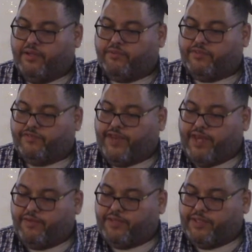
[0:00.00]
was
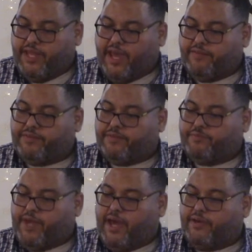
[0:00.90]
founded after the
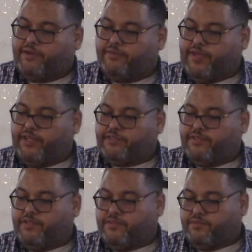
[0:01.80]
pattern of
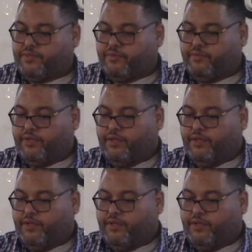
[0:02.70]
ancient Israel